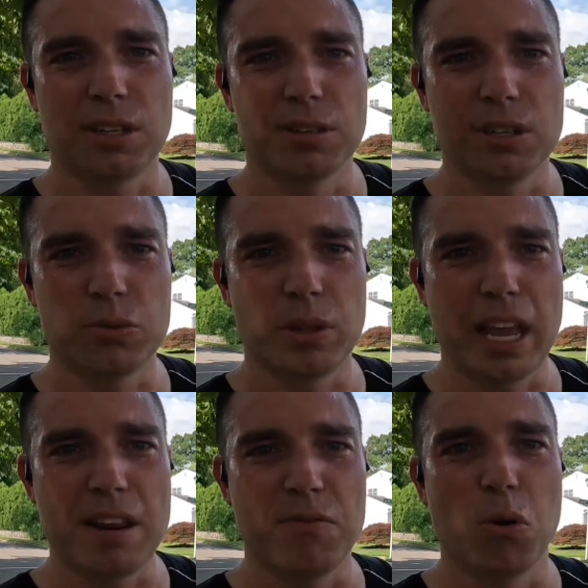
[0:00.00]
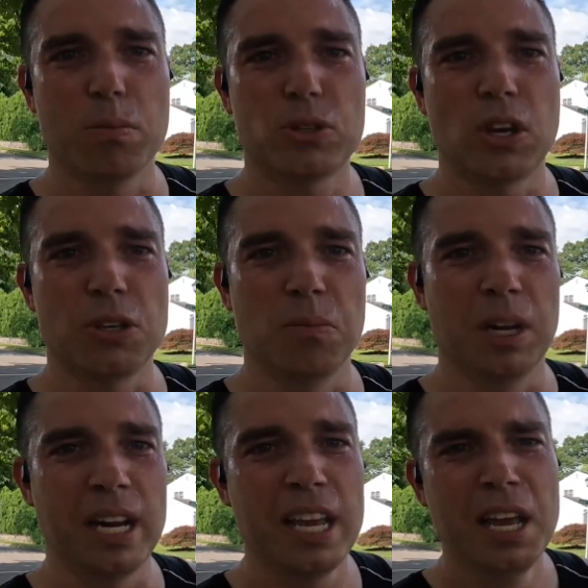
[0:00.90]
degrees with 84%
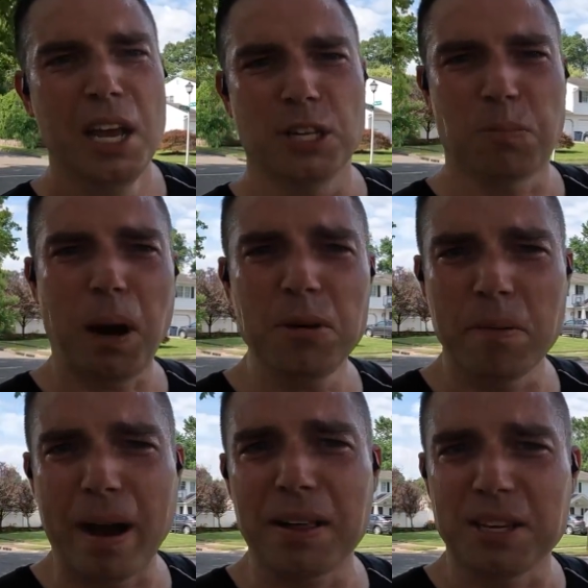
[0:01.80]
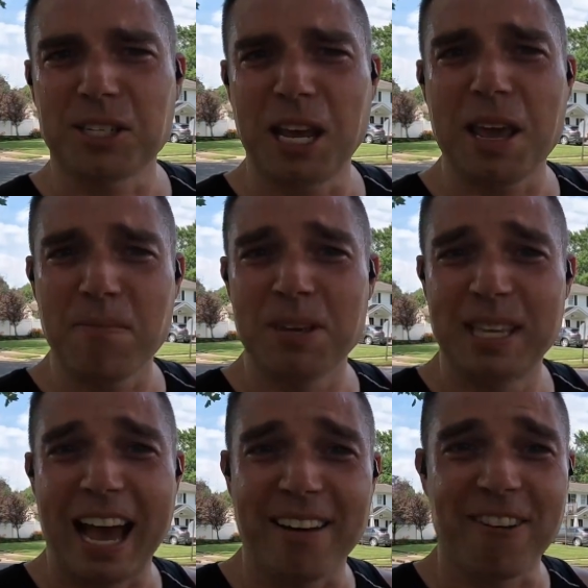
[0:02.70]
humidity. It's probably about the same
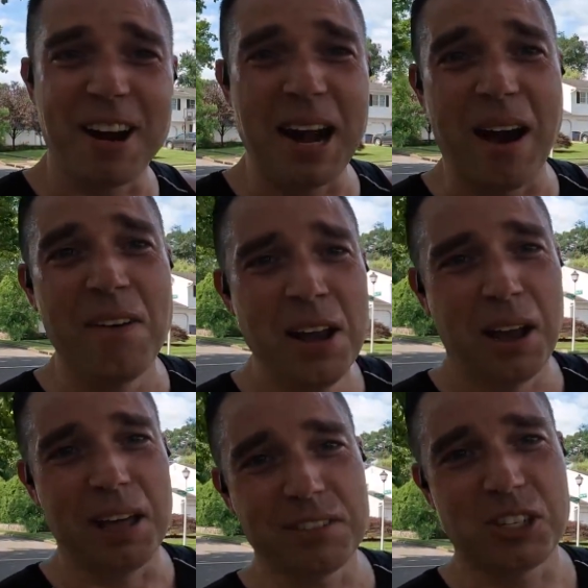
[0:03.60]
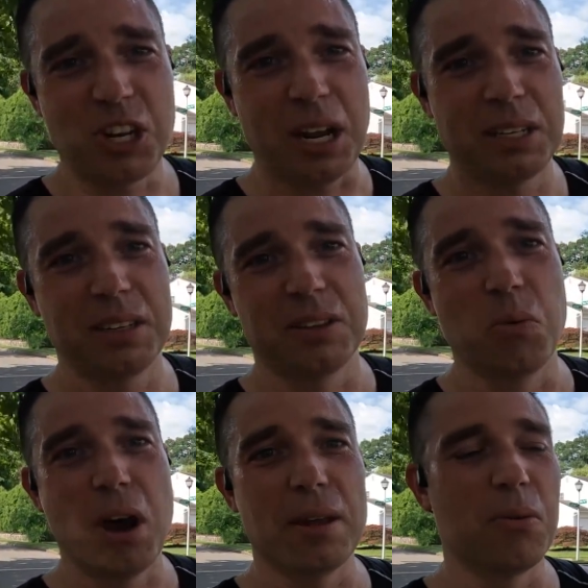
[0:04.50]
as that right now. I'll have to check the
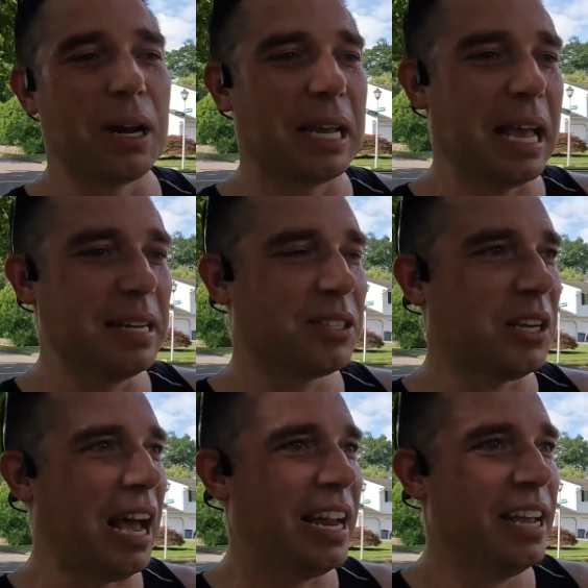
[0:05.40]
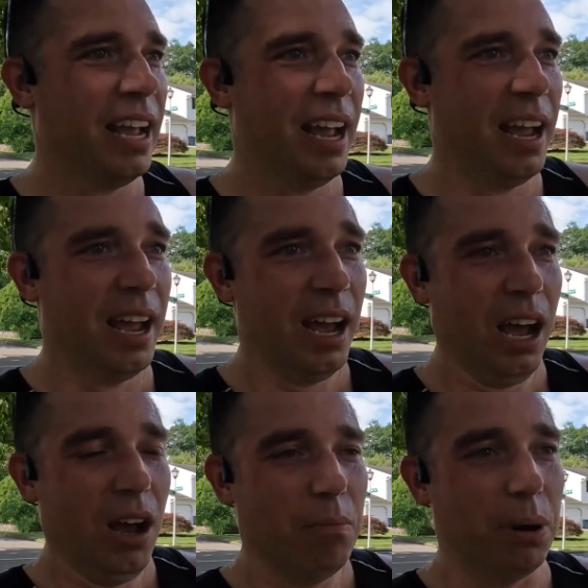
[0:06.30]
weather when I get inside.
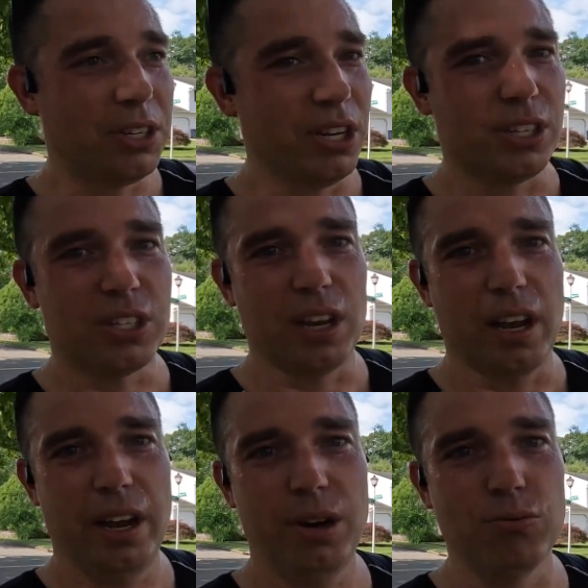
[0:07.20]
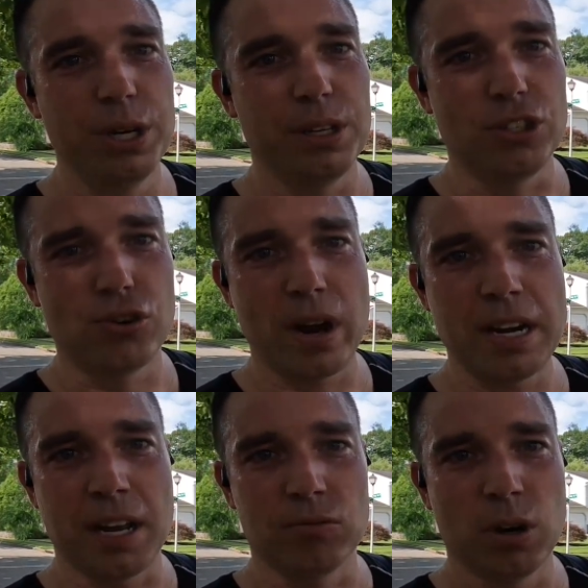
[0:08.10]
But just really
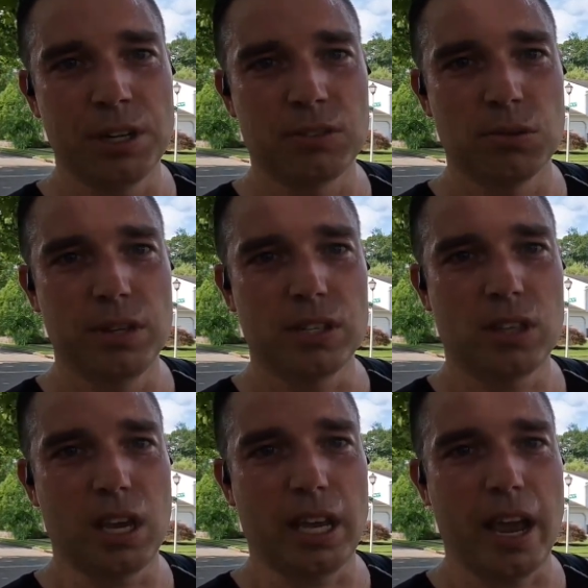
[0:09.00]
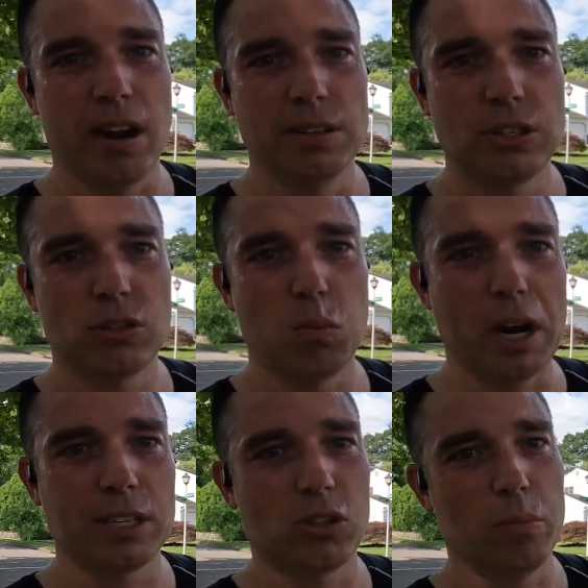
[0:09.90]
draining running through this thick air and
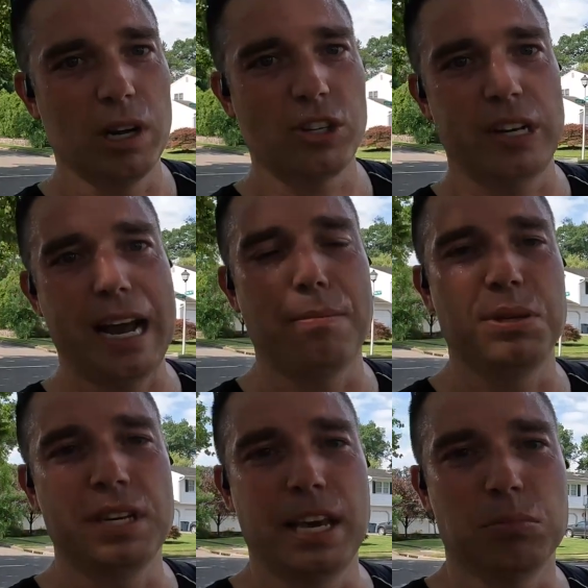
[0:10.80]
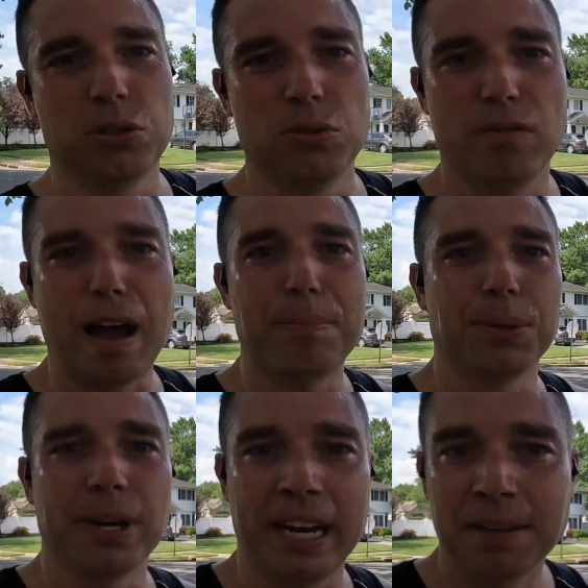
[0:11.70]
sweating so much and not being able to
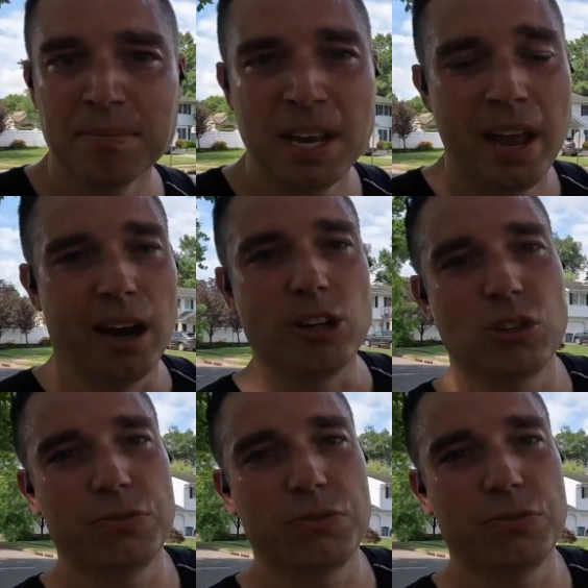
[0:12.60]
evaporate it. I also